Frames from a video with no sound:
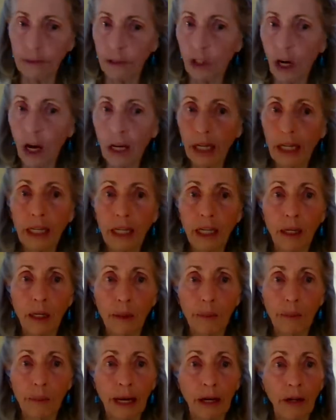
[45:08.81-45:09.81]
talking
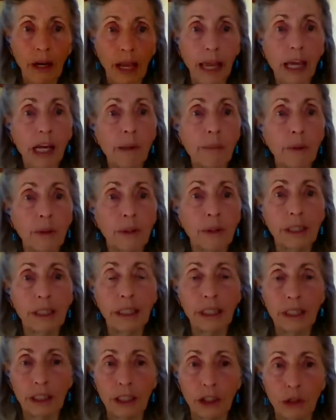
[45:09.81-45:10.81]
about animals
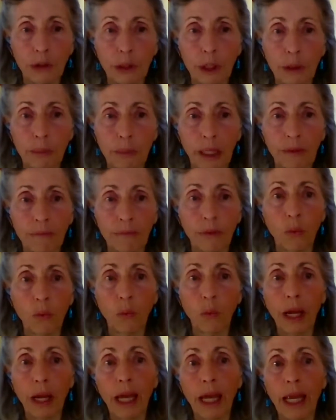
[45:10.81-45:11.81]
in a
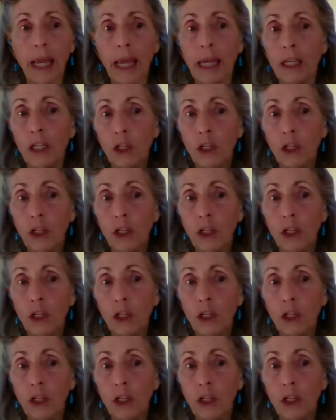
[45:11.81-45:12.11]
disrespectful way,